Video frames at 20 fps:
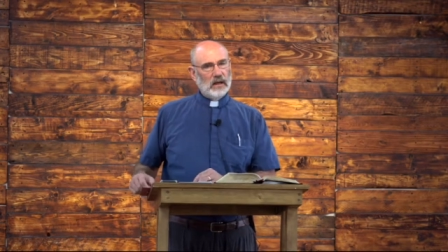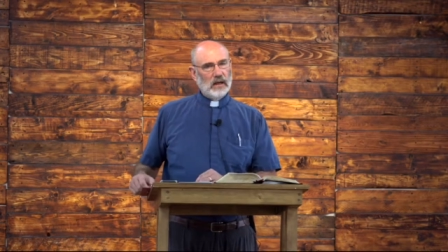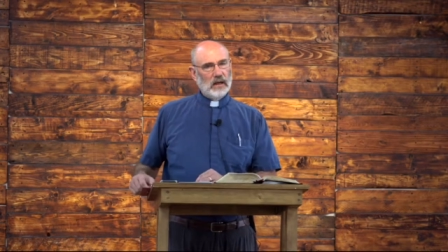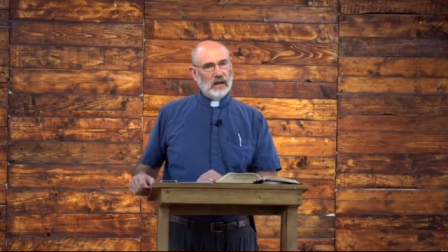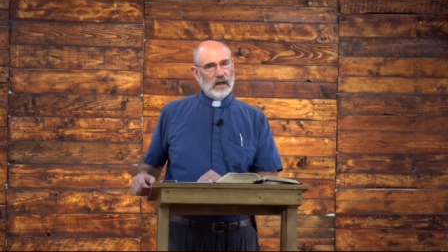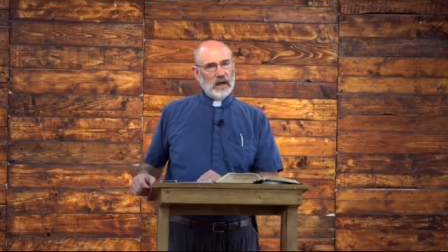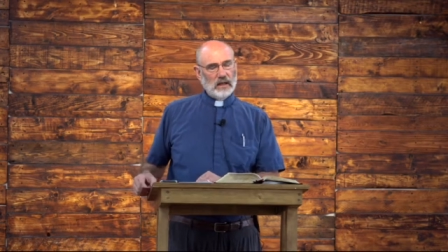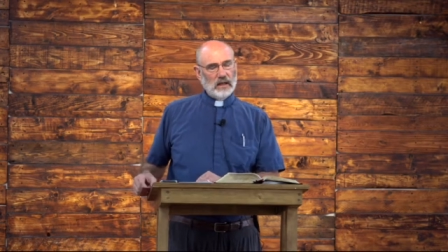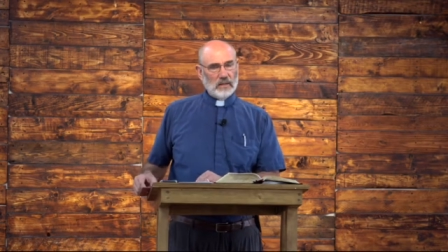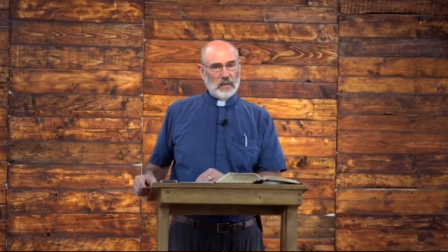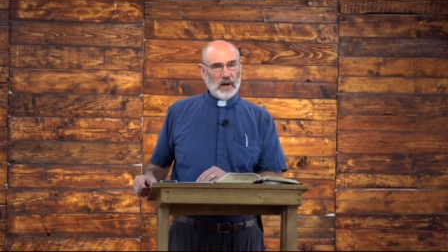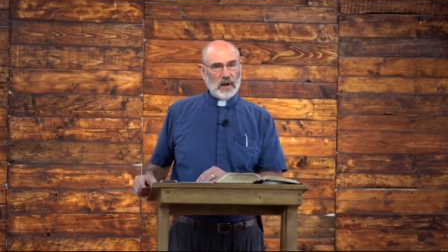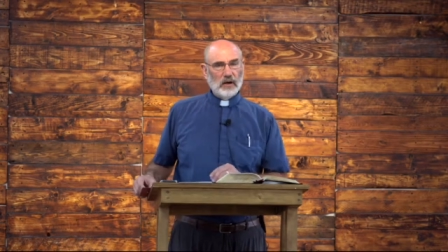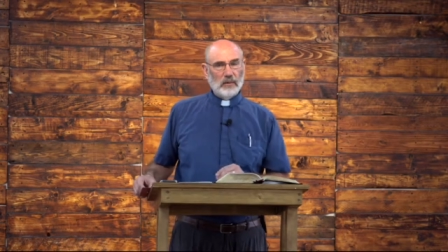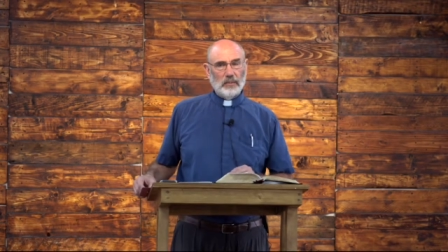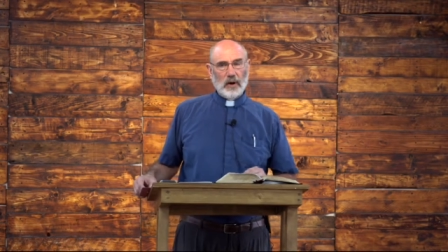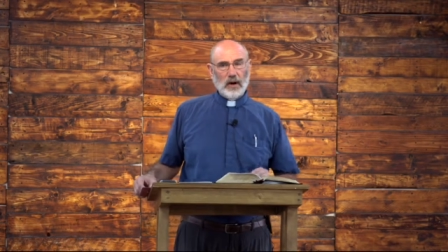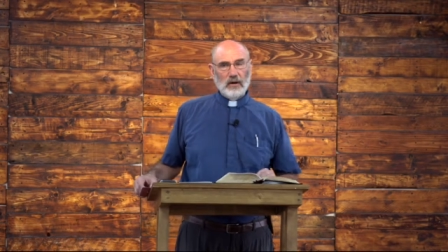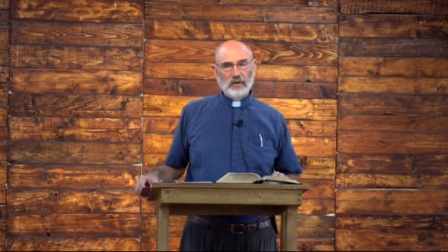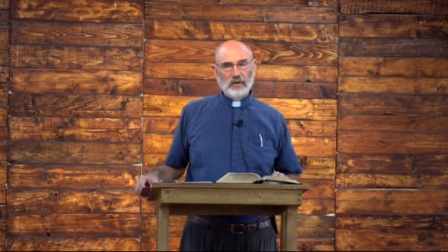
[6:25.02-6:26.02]
And the minor
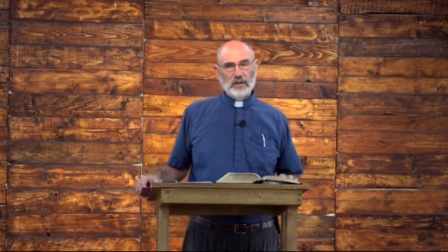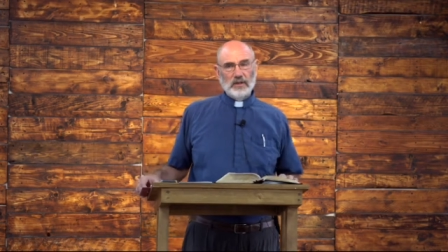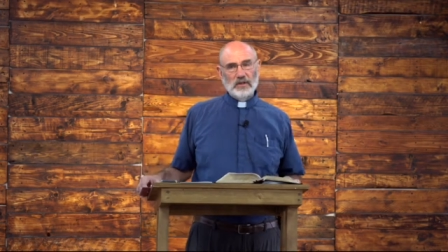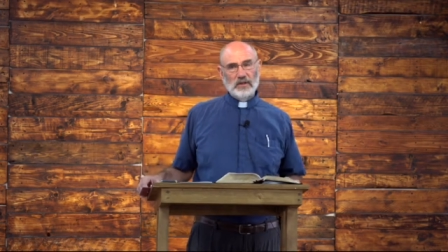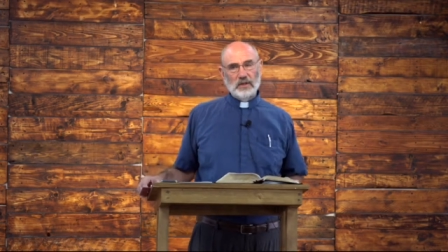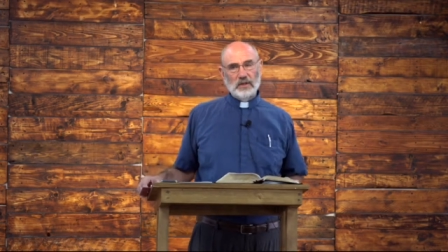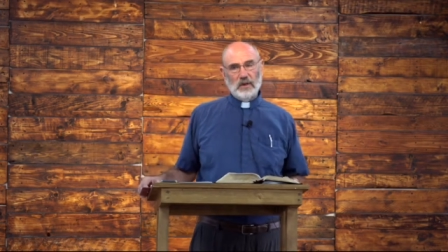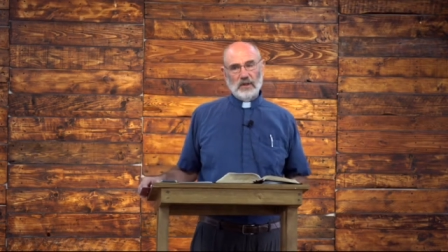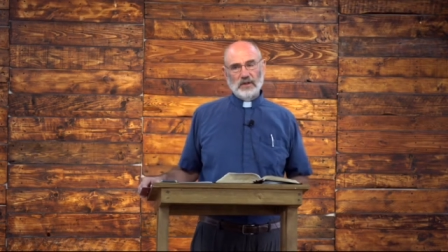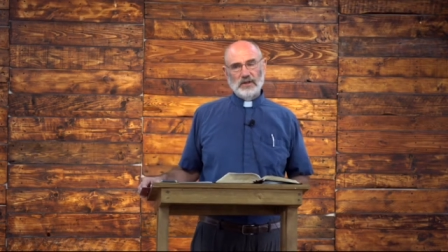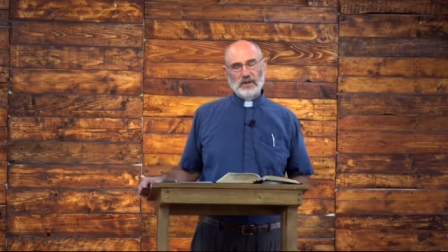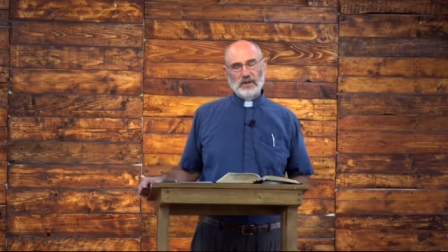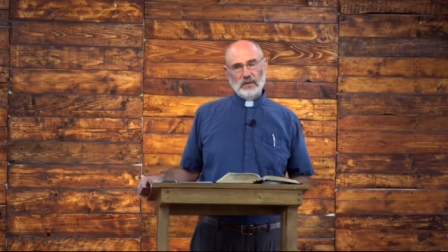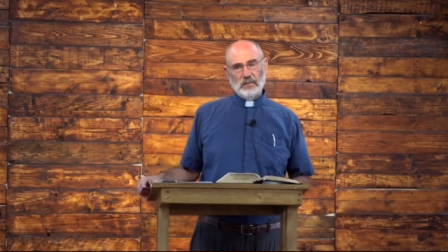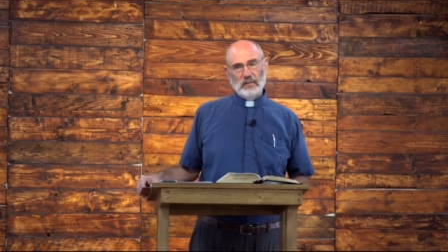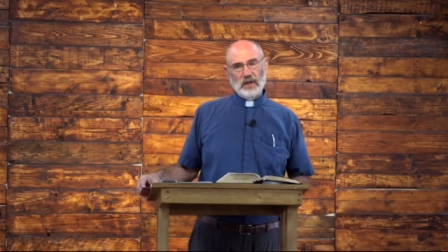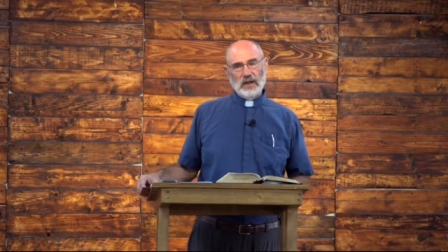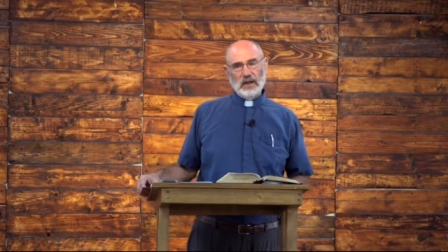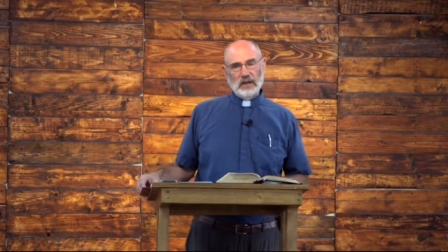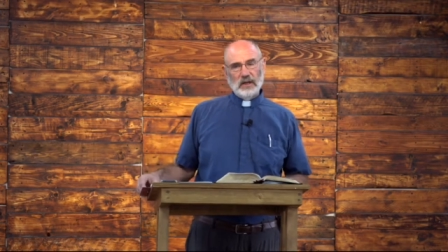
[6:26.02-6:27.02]
prophets also
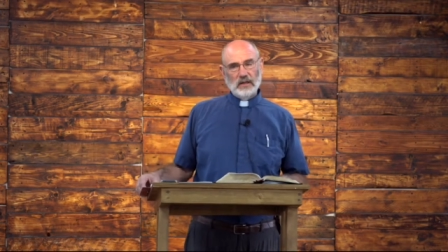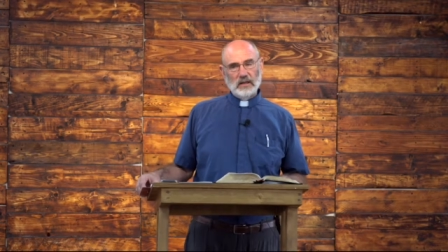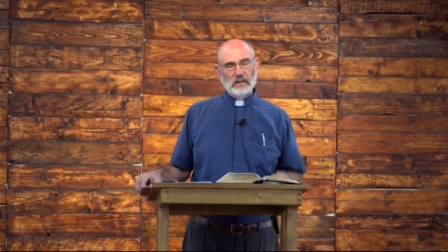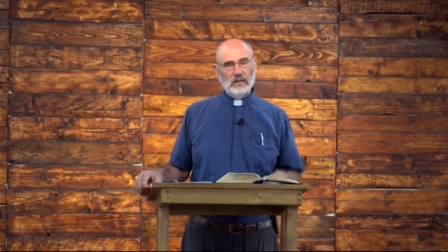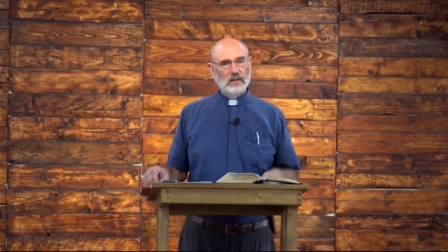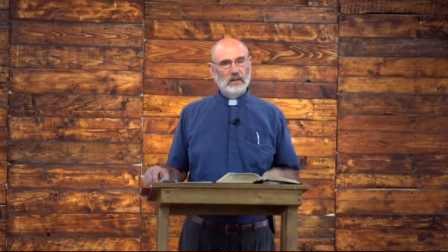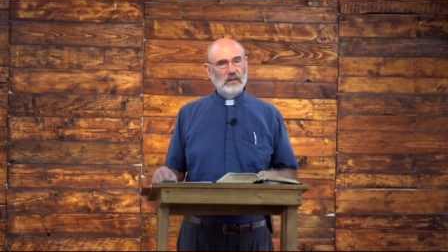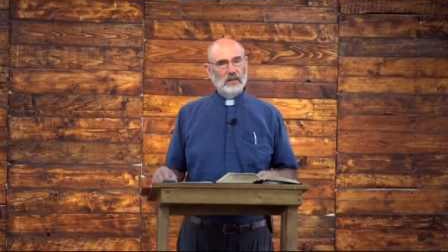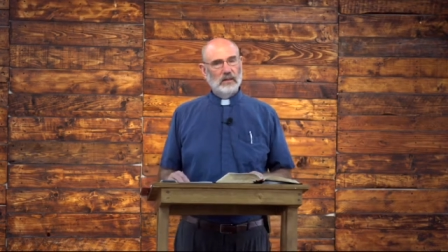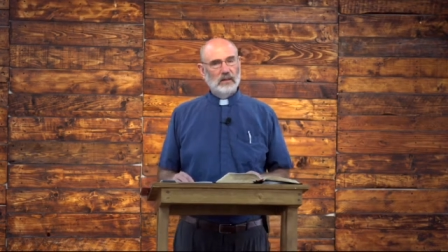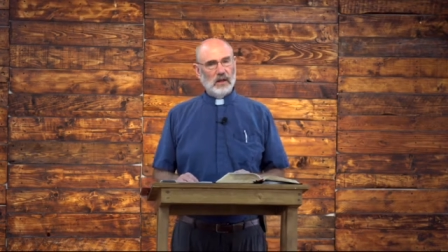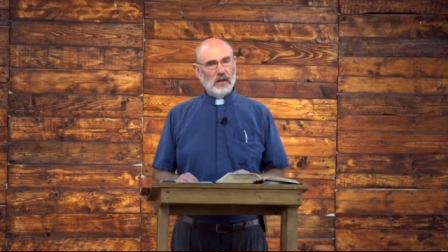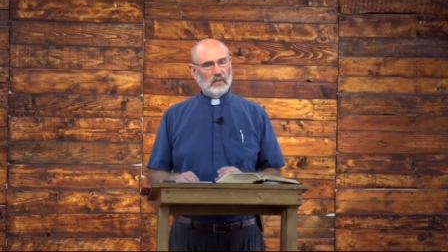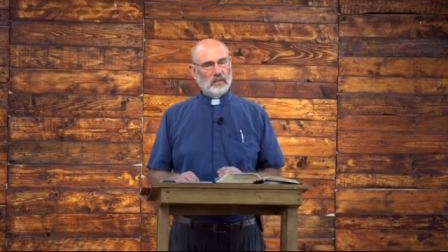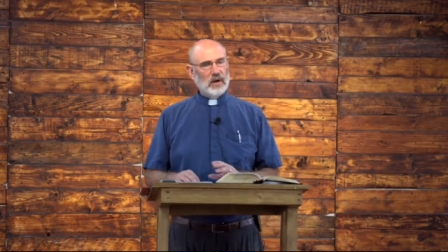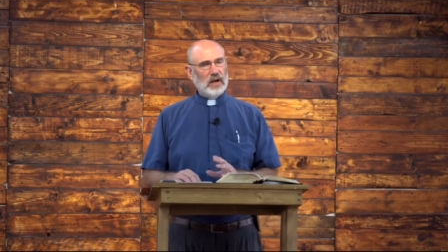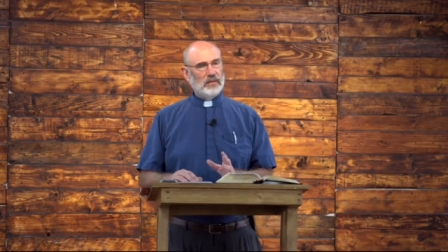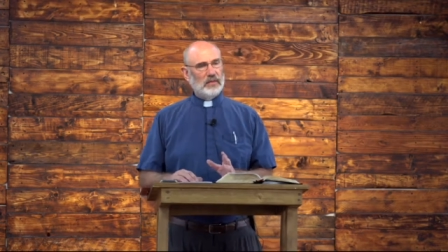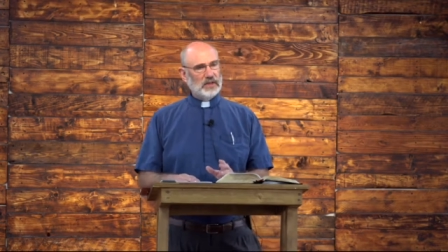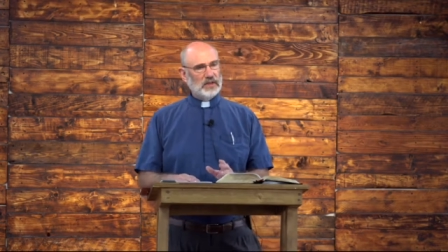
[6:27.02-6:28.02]
begin
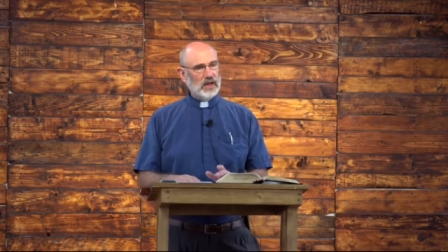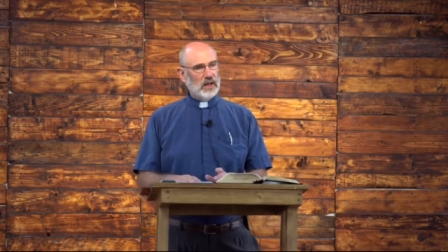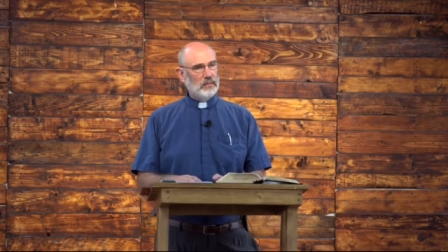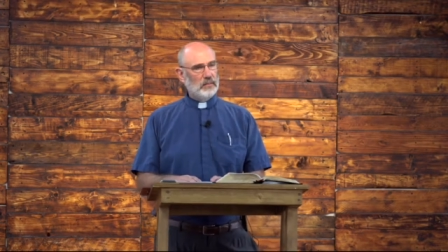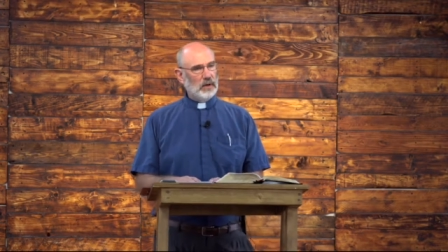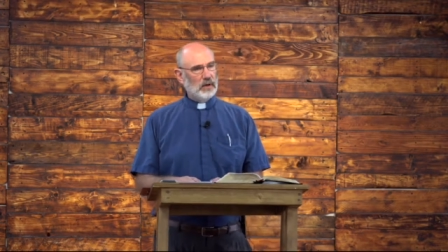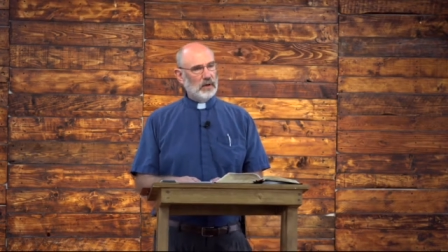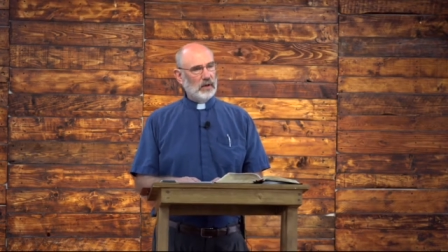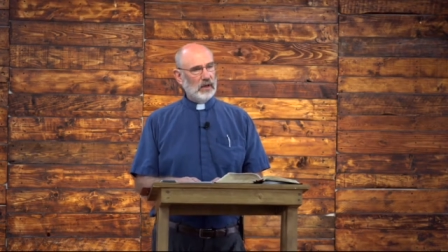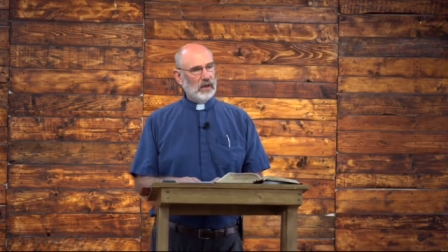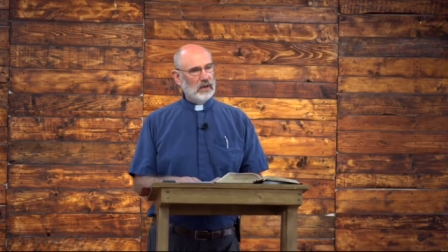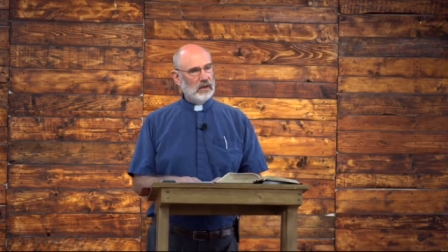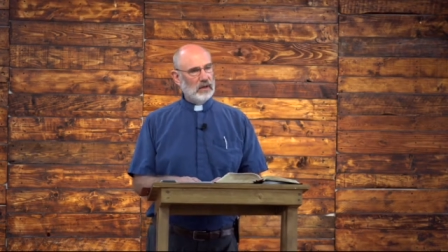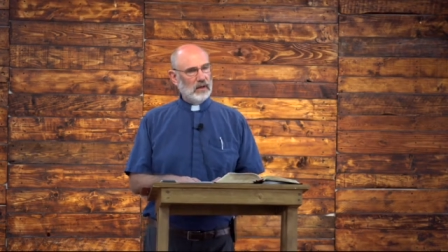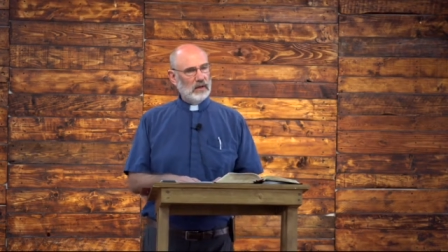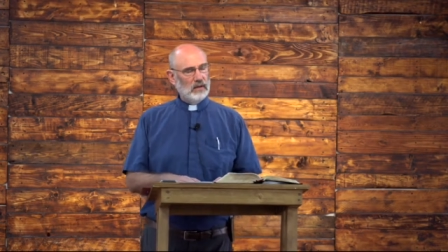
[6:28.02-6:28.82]
around the same period.